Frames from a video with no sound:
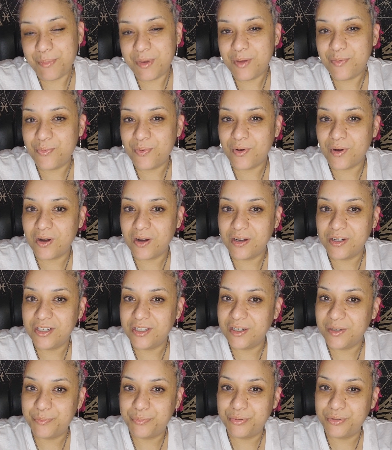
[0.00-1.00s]
people are going
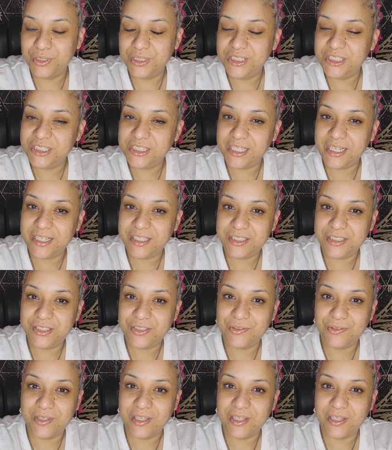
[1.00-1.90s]
to appreciate you.